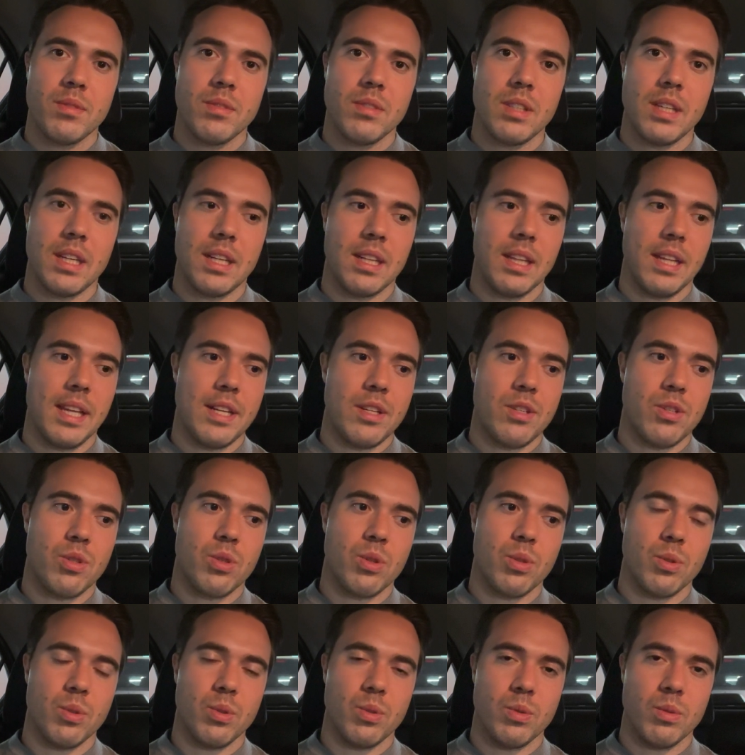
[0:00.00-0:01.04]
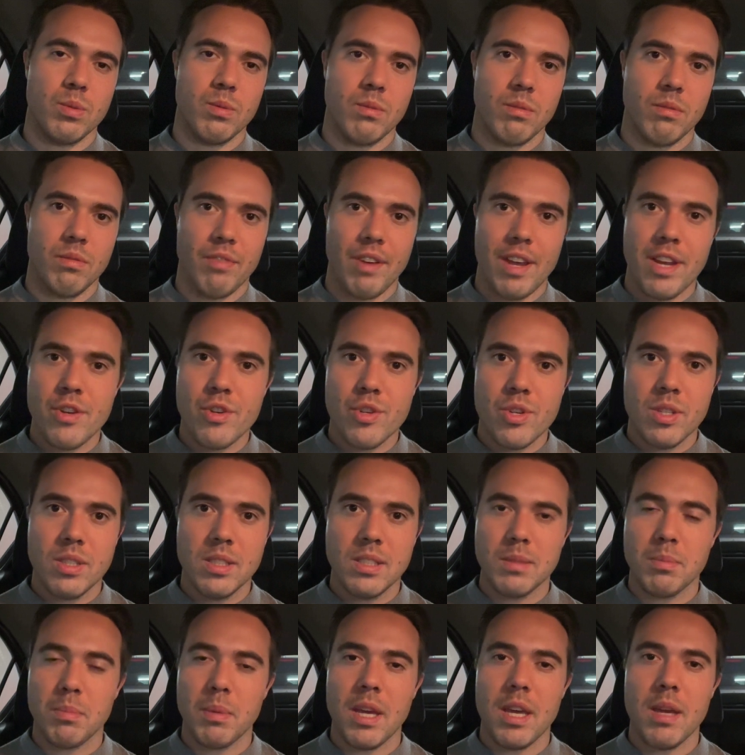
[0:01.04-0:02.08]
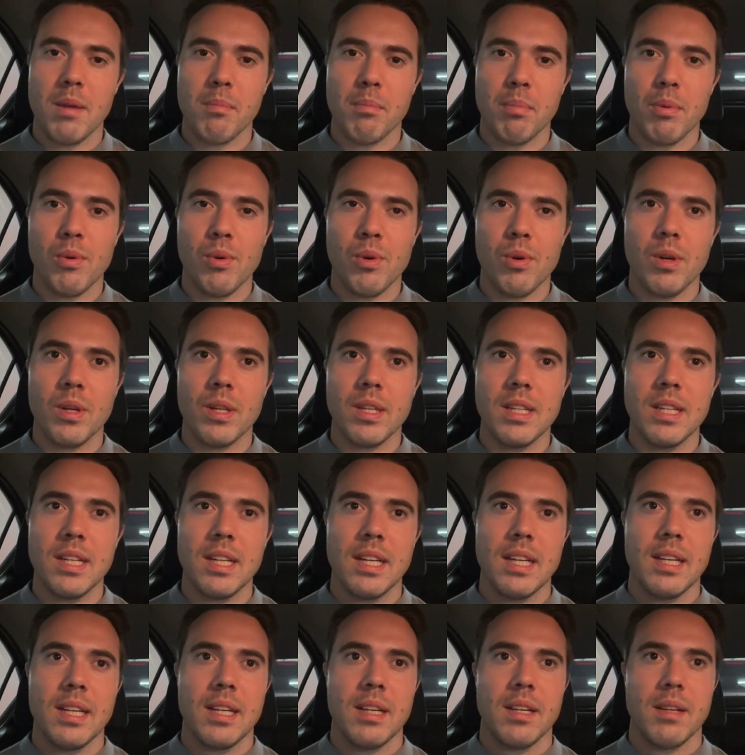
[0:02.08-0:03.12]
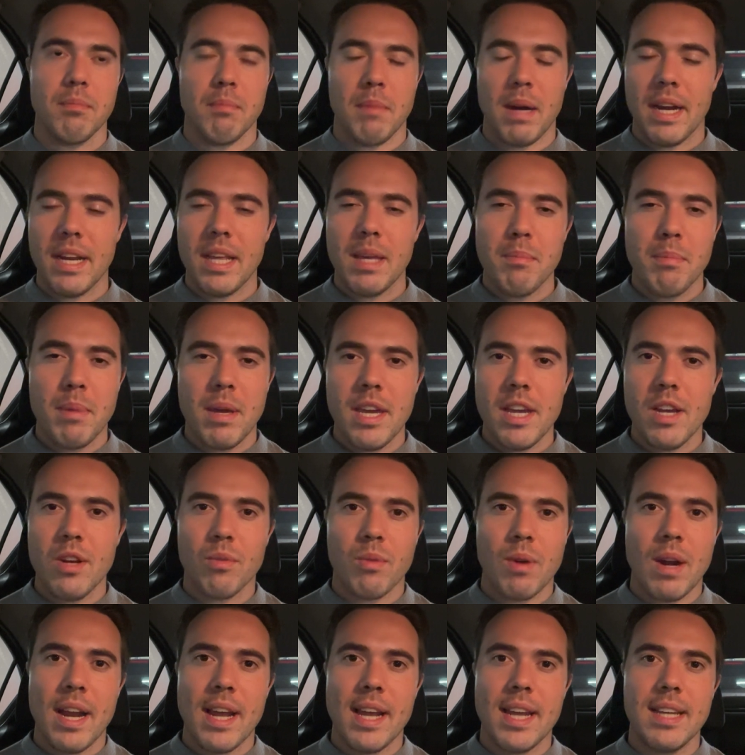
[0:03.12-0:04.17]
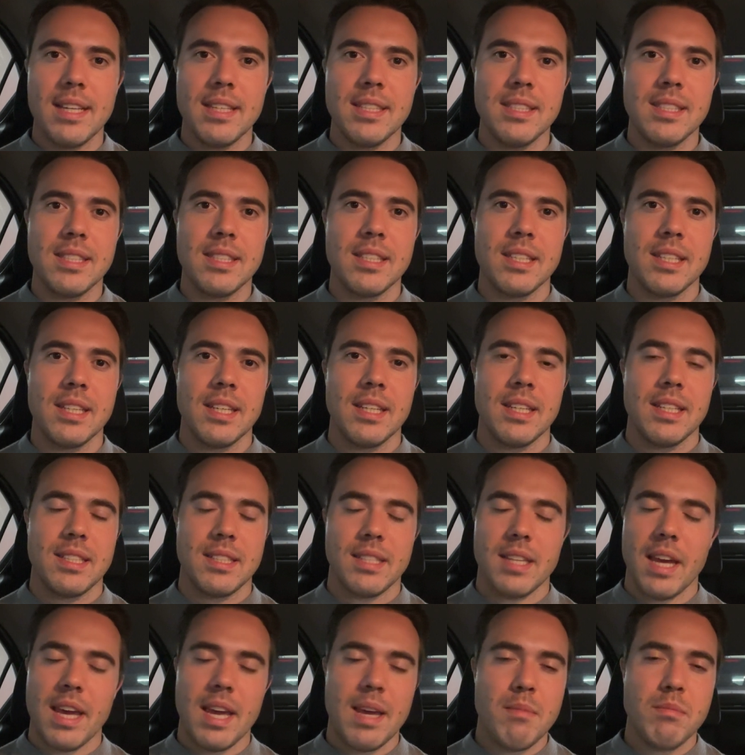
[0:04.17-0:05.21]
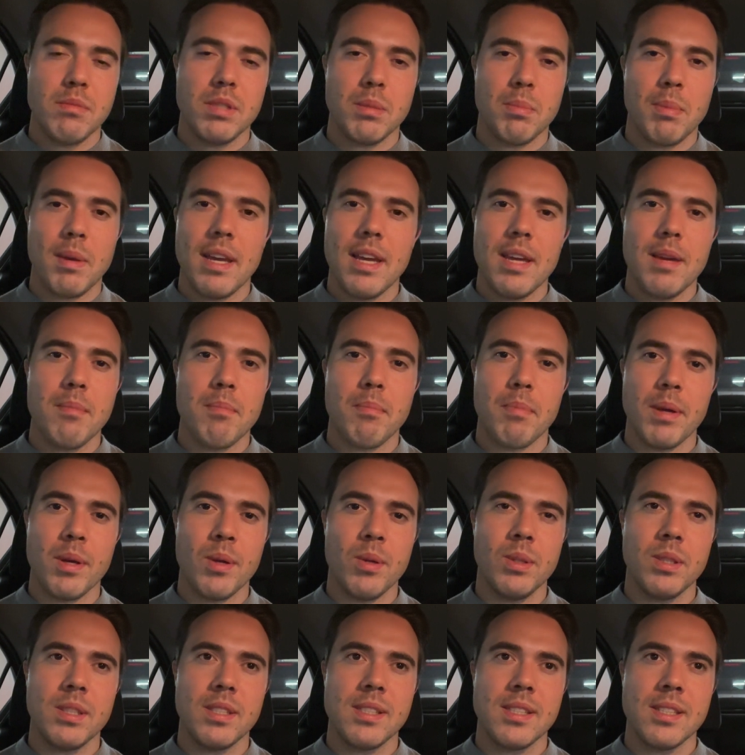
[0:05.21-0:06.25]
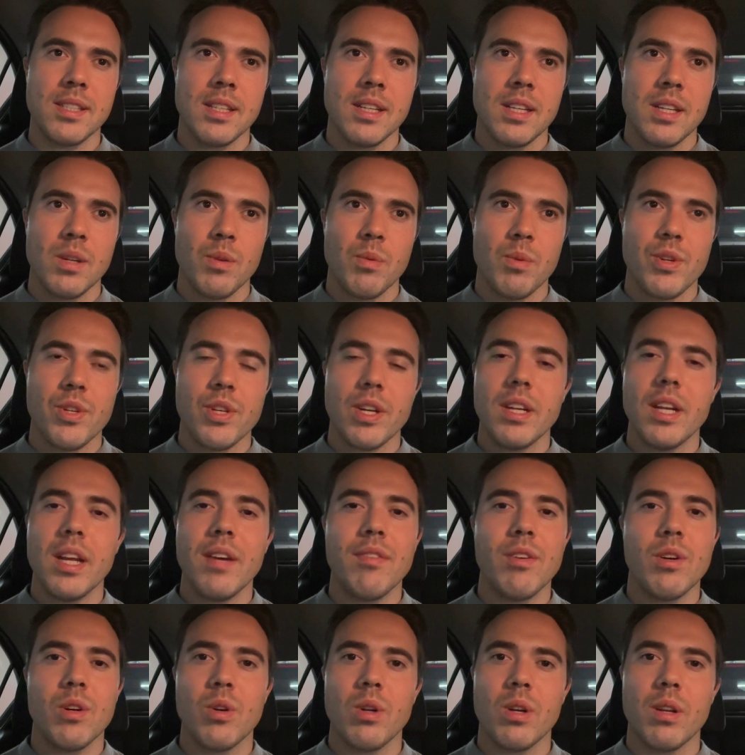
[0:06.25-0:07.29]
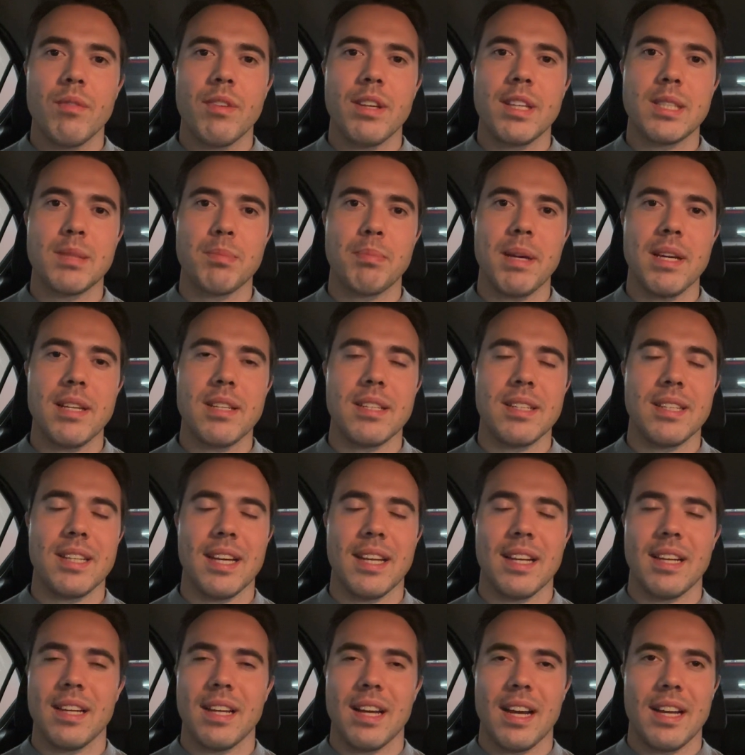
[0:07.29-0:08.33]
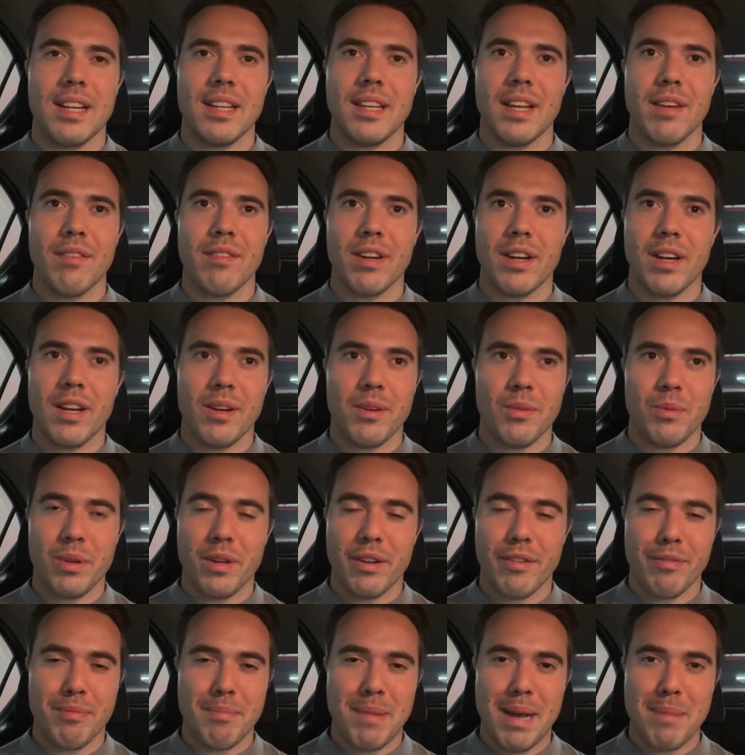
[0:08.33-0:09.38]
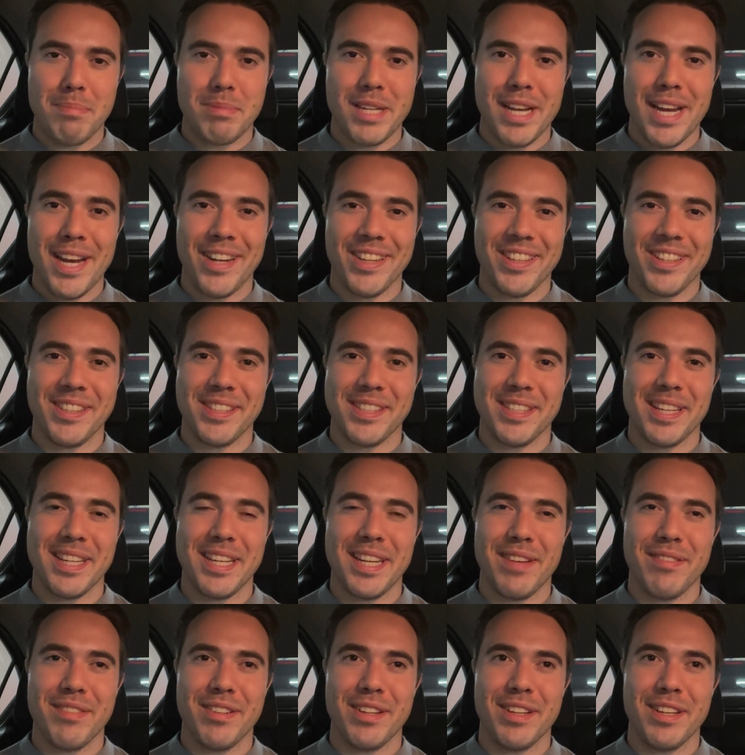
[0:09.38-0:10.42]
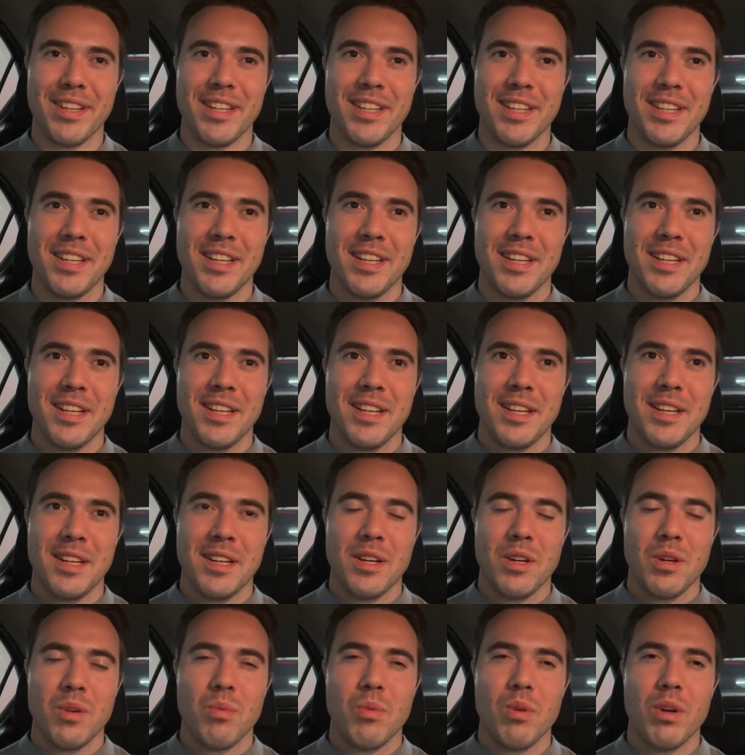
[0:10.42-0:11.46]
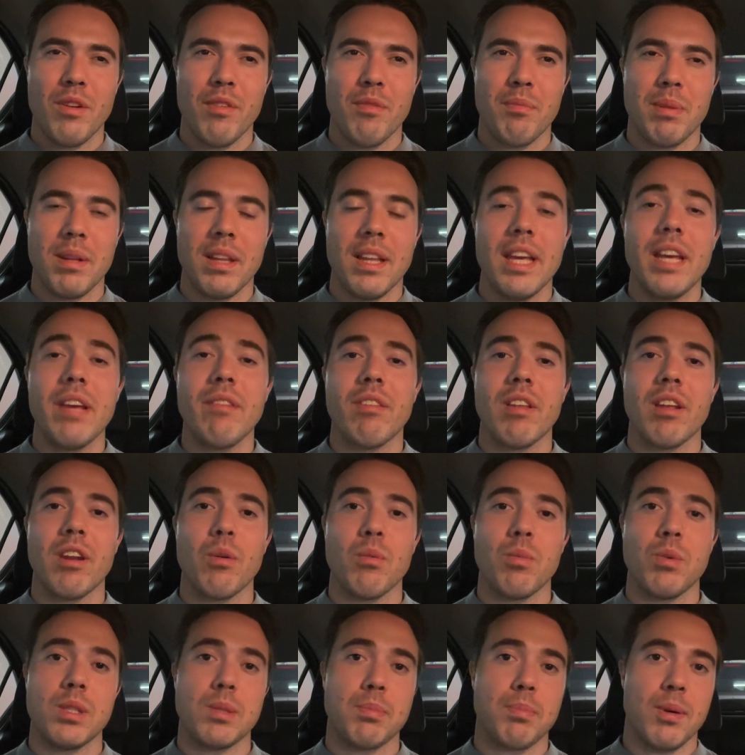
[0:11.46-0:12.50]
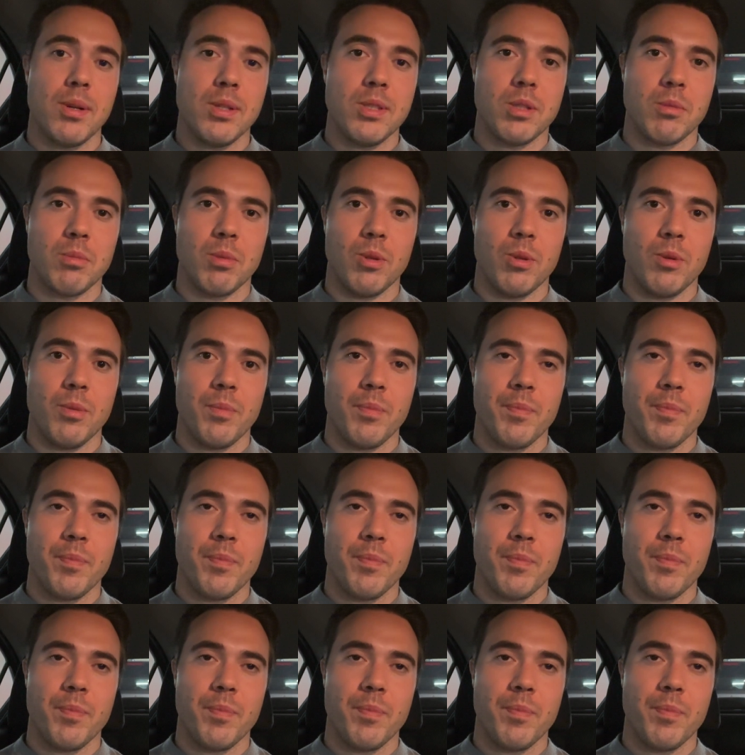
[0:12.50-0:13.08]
It led to ventures being born, money being raised, teams being built, which I never could have expected, and I never would have mapped out, because I never would have believed that it was possible.